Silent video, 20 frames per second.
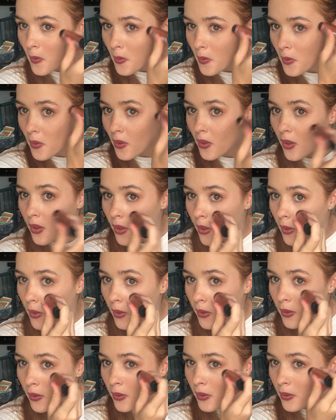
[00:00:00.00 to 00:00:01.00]

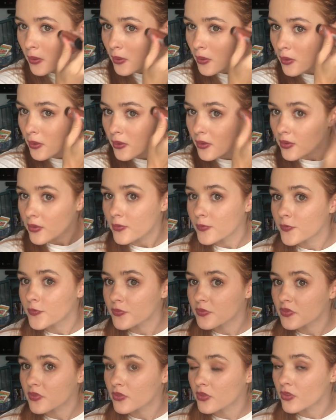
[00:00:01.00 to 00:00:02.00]

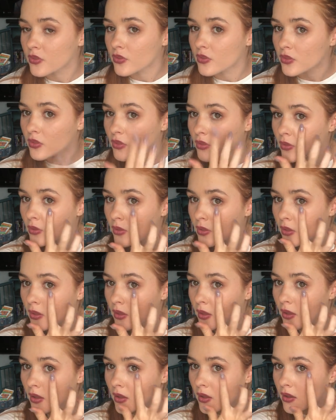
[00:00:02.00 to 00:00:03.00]

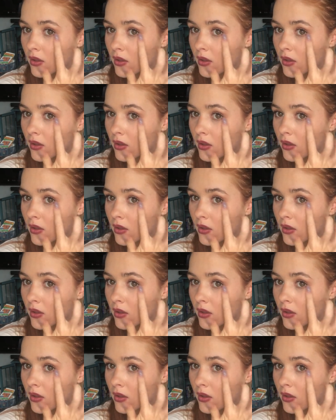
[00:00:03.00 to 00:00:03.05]
No one is speaking in this clip.